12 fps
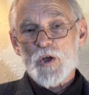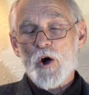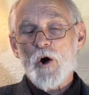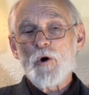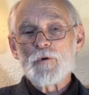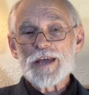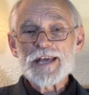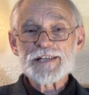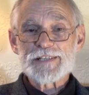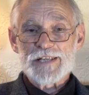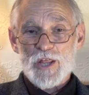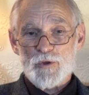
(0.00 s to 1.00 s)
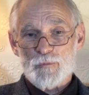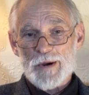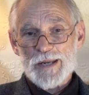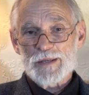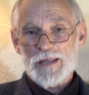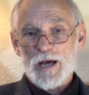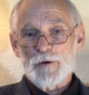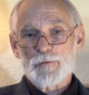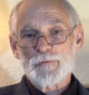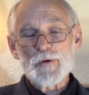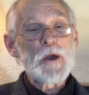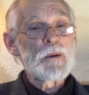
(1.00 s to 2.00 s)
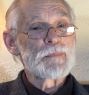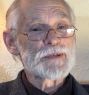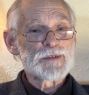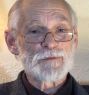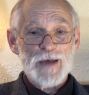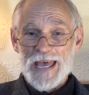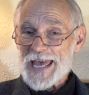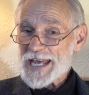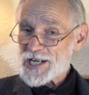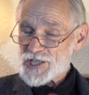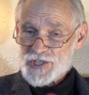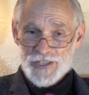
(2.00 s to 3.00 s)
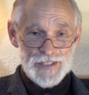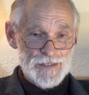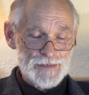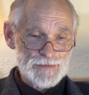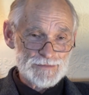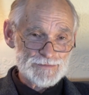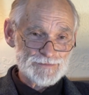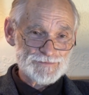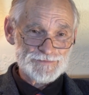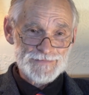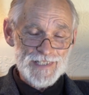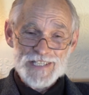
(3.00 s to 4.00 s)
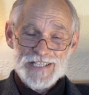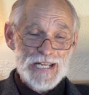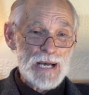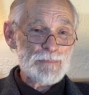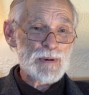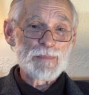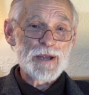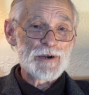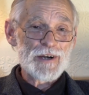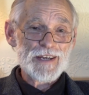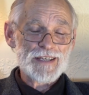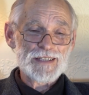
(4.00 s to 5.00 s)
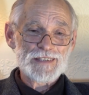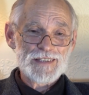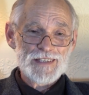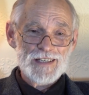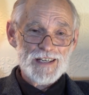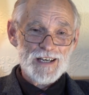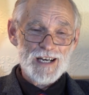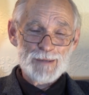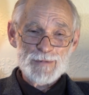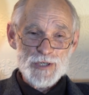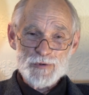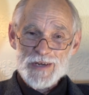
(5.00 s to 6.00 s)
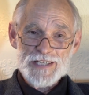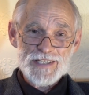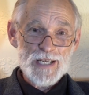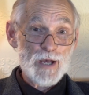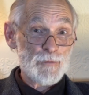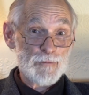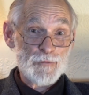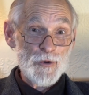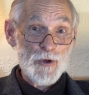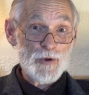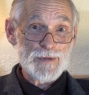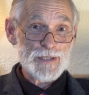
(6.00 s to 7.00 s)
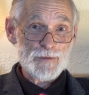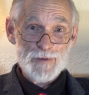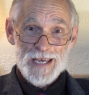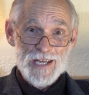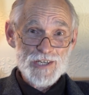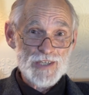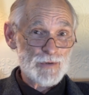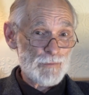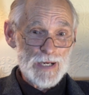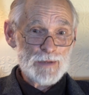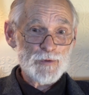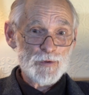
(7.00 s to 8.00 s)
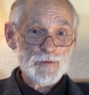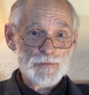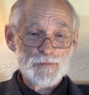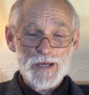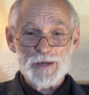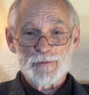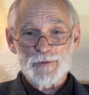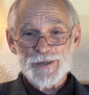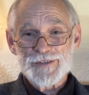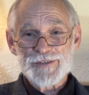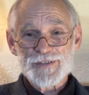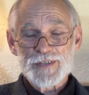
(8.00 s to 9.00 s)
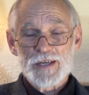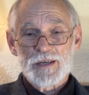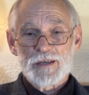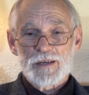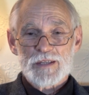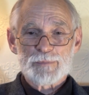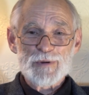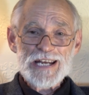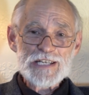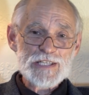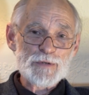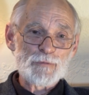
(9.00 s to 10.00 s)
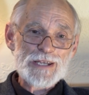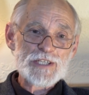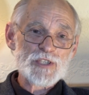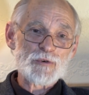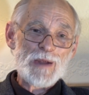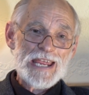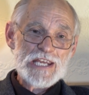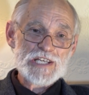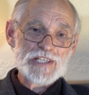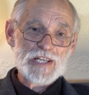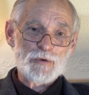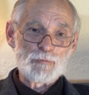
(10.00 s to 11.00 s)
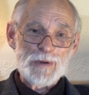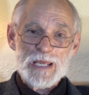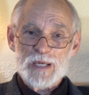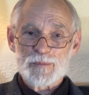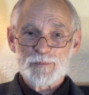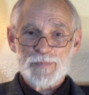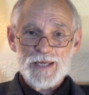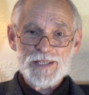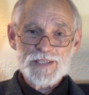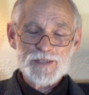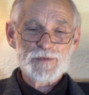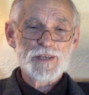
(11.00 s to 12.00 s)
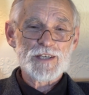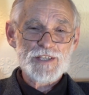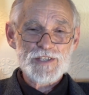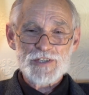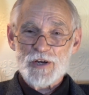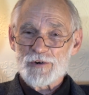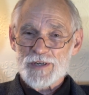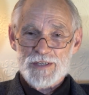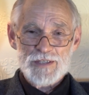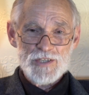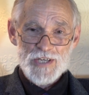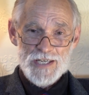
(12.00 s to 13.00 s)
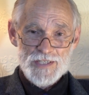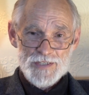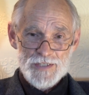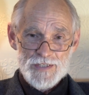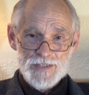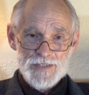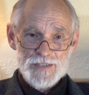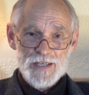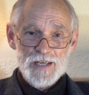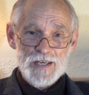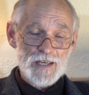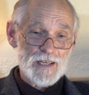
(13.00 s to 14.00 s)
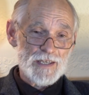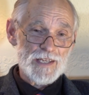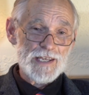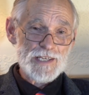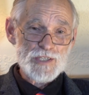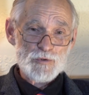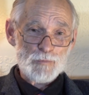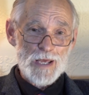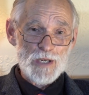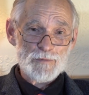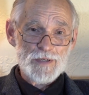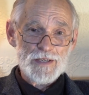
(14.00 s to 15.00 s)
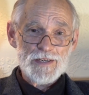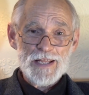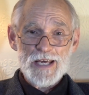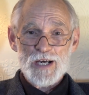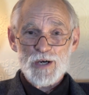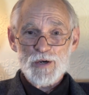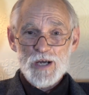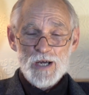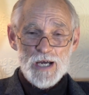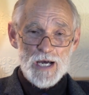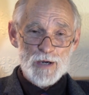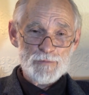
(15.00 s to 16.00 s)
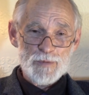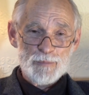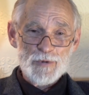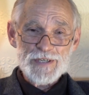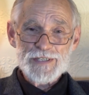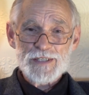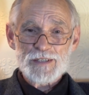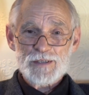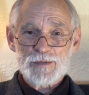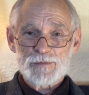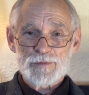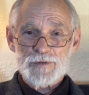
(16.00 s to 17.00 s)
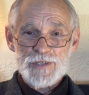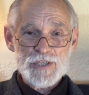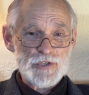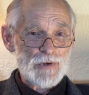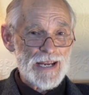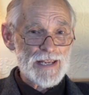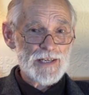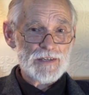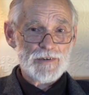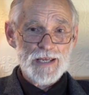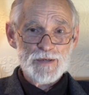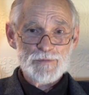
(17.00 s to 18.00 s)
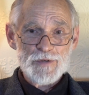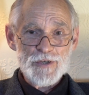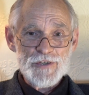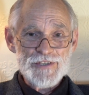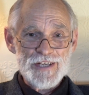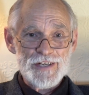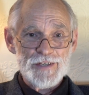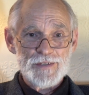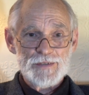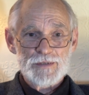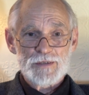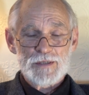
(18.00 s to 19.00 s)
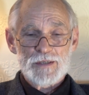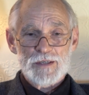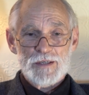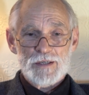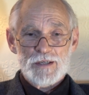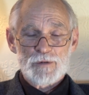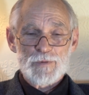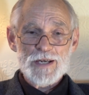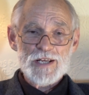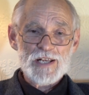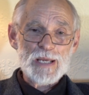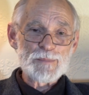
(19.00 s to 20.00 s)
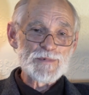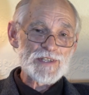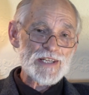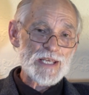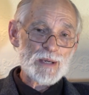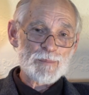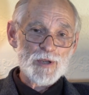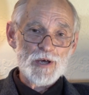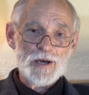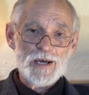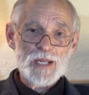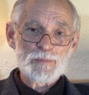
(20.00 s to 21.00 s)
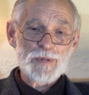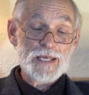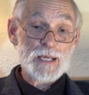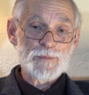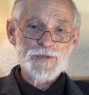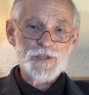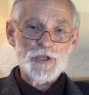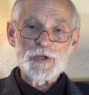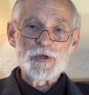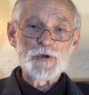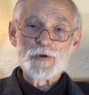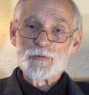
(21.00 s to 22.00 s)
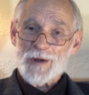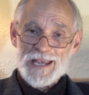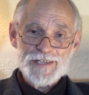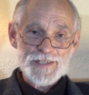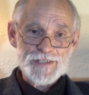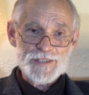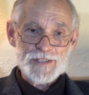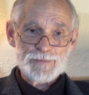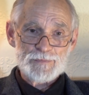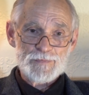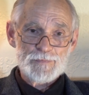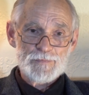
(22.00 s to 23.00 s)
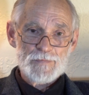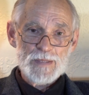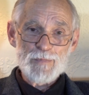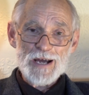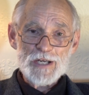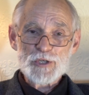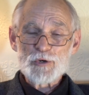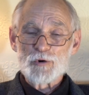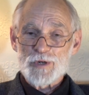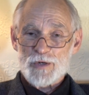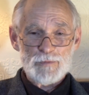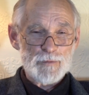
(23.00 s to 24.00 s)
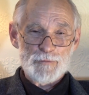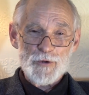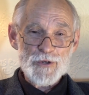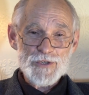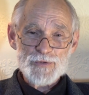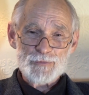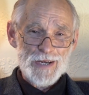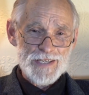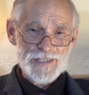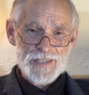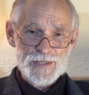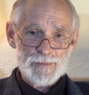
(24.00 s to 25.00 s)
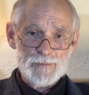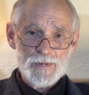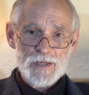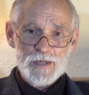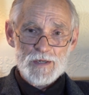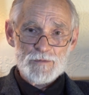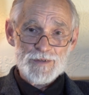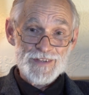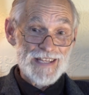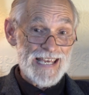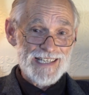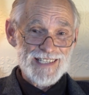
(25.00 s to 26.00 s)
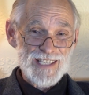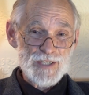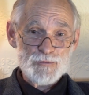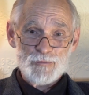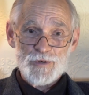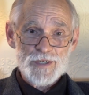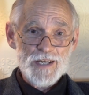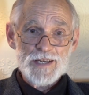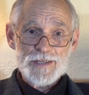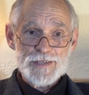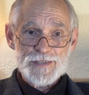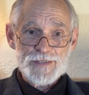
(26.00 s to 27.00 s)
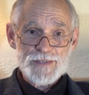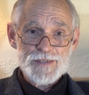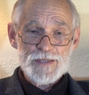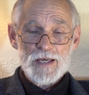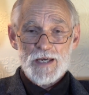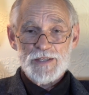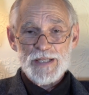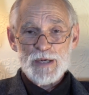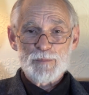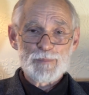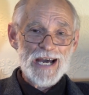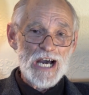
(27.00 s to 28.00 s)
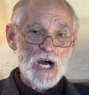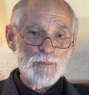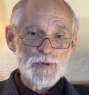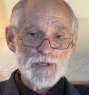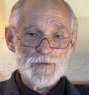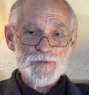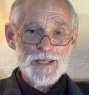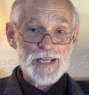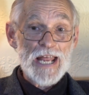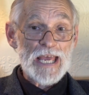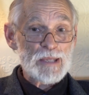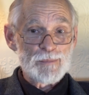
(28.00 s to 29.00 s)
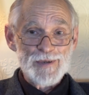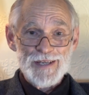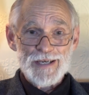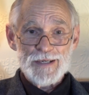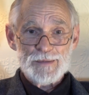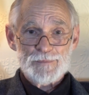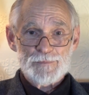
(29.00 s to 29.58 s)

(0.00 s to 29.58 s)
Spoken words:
Oh, here's another one. Affirmative action. Listen up, America. I'm addressing affirmative action, one of your favourites. The practice of restoration and recompense for historic injustice. And yes, relevant now for Britain, for Australia and for New Zealand. And when clumsily applied, becomes the new racism. You might call it reverse racism, for that is what it is. And the empowerment of the enabler.